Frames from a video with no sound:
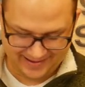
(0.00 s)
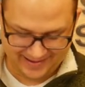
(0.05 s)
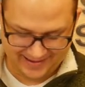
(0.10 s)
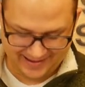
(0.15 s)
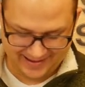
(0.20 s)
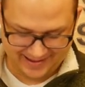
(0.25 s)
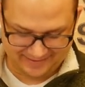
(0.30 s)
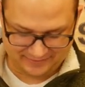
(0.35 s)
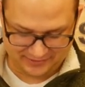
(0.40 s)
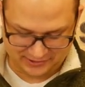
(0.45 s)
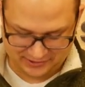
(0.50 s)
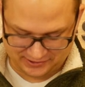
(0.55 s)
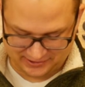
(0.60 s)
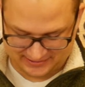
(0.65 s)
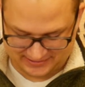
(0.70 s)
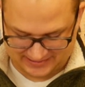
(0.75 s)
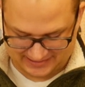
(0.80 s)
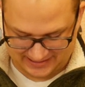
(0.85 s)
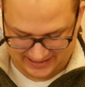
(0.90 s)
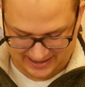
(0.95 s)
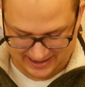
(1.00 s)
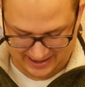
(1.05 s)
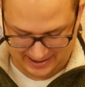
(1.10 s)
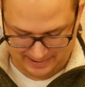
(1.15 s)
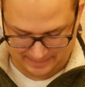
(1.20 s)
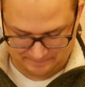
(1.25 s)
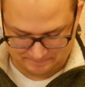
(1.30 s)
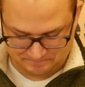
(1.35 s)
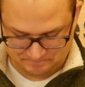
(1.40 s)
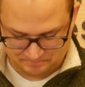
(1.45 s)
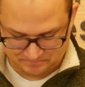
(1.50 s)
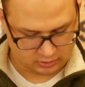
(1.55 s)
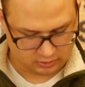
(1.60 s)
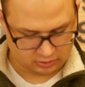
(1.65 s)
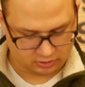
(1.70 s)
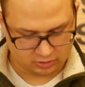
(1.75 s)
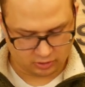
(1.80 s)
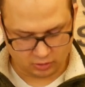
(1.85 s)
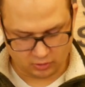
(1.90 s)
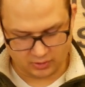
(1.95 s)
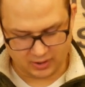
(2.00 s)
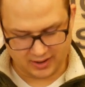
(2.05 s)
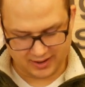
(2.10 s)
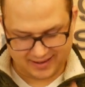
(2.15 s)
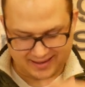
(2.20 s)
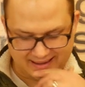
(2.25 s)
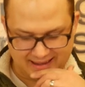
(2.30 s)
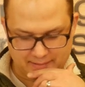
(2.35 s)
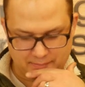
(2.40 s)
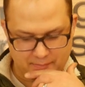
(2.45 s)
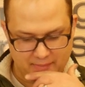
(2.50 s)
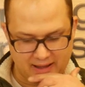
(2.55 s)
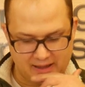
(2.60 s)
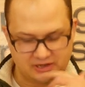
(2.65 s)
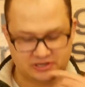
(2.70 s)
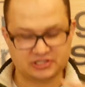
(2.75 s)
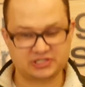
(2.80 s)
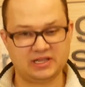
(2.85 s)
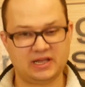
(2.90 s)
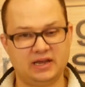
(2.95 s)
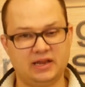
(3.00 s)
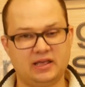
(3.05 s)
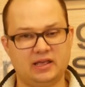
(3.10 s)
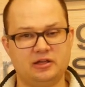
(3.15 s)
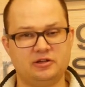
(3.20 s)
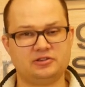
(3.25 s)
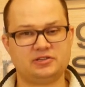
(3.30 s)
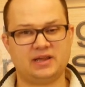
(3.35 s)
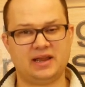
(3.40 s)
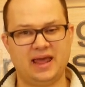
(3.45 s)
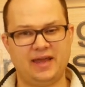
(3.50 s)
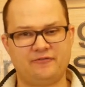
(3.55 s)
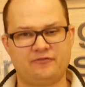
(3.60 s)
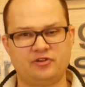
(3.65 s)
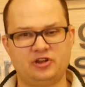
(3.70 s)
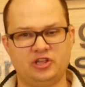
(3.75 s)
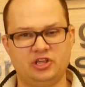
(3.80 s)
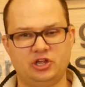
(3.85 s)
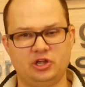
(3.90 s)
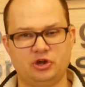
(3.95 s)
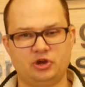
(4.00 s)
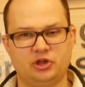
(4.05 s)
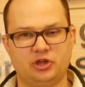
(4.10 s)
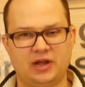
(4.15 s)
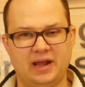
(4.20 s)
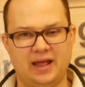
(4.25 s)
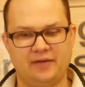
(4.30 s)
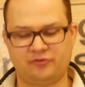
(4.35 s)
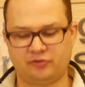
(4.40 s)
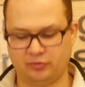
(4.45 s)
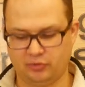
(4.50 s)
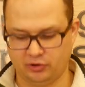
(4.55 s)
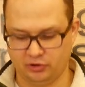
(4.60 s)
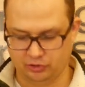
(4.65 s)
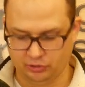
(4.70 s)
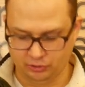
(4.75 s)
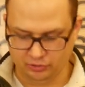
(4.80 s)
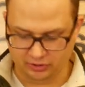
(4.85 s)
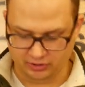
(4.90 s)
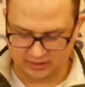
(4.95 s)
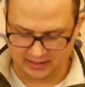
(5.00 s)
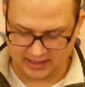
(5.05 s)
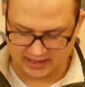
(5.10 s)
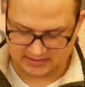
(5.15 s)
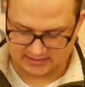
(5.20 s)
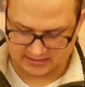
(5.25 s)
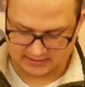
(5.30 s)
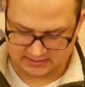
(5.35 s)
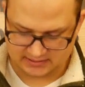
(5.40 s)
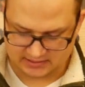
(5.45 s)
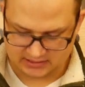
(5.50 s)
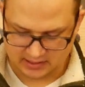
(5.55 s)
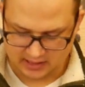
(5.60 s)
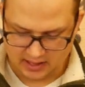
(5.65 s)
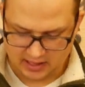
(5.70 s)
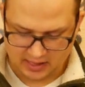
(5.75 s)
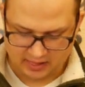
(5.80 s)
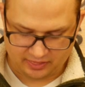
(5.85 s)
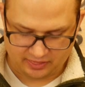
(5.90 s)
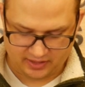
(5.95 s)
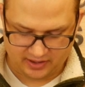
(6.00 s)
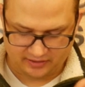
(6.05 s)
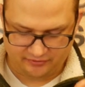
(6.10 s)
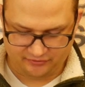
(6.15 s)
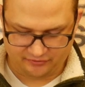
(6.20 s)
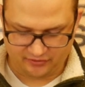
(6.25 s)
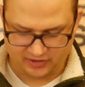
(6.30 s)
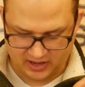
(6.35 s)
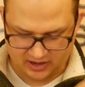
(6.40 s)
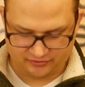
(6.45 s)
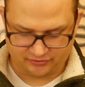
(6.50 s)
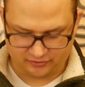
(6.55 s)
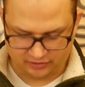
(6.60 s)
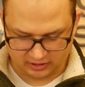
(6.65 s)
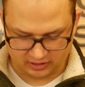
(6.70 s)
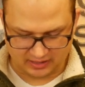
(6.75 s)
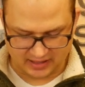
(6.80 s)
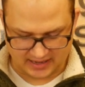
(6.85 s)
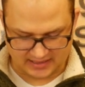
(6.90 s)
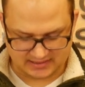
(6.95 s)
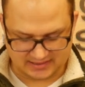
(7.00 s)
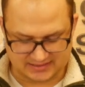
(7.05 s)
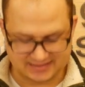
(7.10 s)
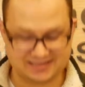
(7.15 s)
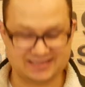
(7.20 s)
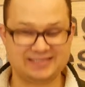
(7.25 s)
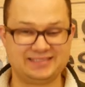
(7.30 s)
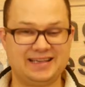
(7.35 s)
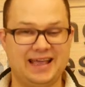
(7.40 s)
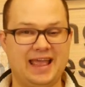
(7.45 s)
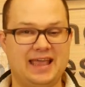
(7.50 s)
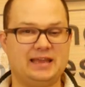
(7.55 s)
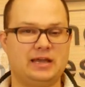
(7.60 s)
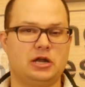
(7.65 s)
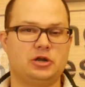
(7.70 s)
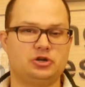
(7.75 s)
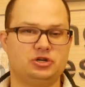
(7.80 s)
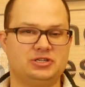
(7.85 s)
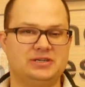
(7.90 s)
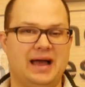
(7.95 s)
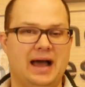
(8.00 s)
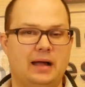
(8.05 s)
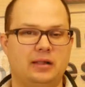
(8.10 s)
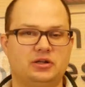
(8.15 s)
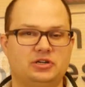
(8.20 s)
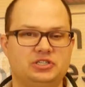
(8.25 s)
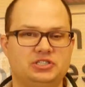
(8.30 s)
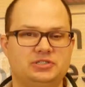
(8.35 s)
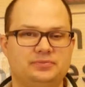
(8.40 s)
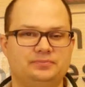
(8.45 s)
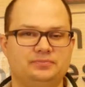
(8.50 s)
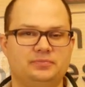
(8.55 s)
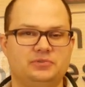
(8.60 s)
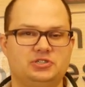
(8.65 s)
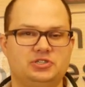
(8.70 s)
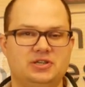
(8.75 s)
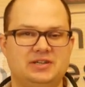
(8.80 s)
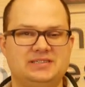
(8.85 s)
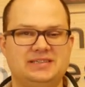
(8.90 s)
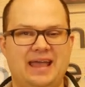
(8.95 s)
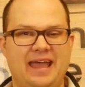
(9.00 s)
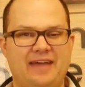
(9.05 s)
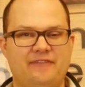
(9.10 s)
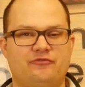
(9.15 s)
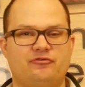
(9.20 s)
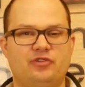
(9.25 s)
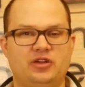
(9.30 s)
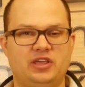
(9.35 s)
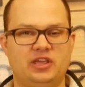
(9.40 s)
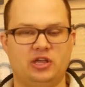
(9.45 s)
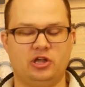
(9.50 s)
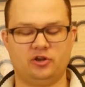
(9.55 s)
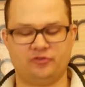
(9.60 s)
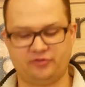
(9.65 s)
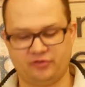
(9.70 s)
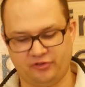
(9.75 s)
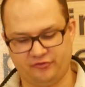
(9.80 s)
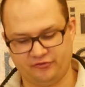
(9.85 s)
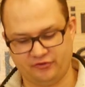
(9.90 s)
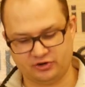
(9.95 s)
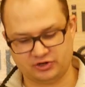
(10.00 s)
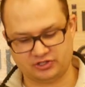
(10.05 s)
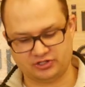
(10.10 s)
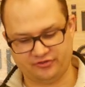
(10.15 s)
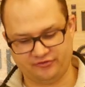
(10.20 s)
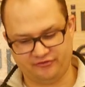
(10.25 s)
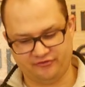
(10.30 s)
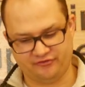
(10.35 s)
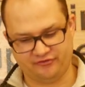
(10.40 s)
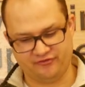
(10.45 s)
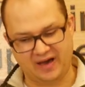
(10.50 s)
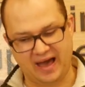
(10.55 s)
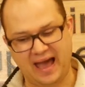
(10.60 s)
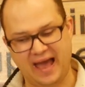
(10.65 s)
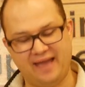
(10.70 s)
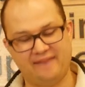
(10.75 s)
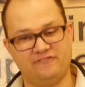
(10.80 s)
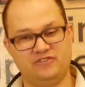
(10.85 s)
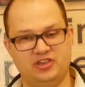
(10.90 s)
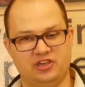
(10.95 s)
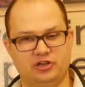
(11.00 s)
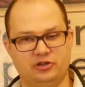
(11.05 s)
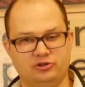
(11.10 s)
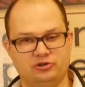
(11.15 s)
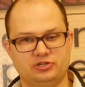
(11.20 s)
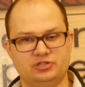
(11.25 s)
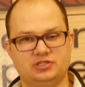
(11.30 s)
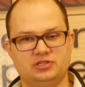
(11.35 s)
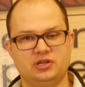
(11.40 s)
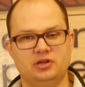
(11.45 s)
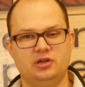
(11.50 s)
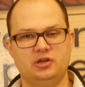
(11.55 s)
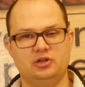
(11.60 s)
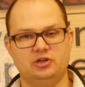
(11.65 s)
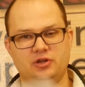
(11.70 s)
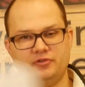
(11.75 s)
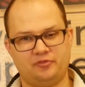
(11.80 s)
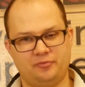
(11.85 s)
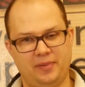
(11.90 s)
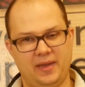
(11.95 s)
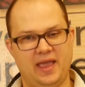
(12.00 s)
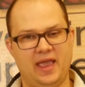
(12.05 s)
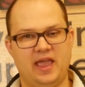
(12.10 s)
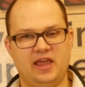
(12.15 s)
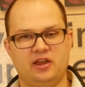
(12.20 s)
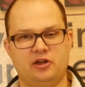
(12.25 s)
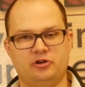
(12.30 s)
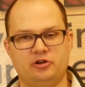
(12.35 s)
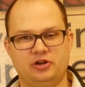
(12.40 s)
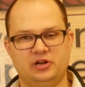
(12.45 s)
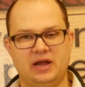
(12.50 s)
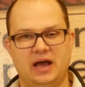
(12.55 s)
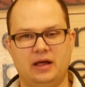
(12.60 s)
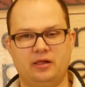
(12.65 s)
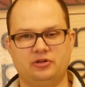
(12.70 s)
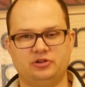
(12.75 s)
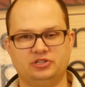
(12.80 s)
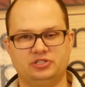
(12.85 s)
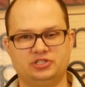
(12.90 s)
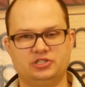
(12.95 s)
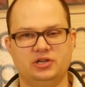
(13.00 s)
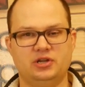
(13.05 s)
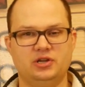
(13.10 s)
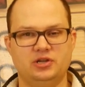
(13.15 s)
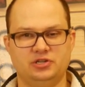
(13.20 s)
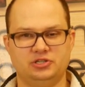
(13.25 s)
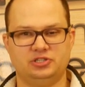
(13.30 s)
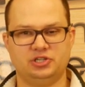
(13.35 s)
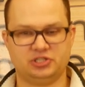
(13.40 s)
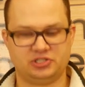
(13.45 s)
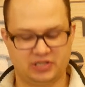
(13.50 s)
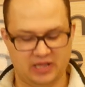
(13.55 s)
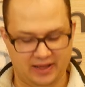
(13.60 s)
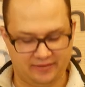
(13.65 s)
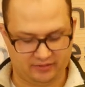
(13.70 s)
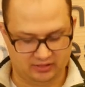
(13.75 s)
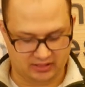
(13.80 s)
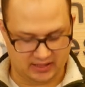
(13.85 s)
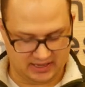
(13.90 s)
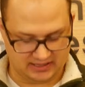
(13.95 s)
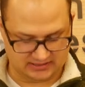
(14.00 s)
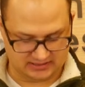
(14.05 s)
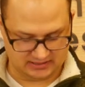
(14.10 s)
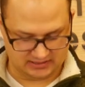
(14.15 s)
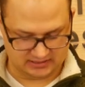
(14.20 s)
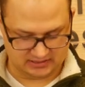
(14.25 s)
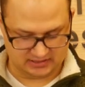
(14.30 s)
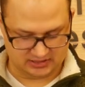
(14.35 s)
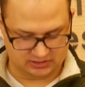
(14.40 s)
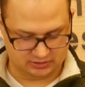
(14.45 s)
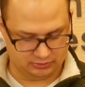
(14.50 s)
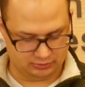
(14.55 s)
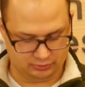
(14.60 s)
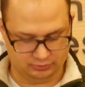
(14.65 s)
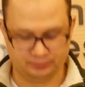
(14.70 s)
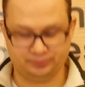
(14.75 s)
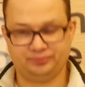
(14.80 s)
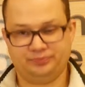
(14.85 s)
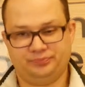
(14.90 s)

have a good time. So, again, my understanding here is that every year you're going to have to renew the license. The fee for the license is $800. So, that's every year for the first five years. You have to pay $800 just to have a license to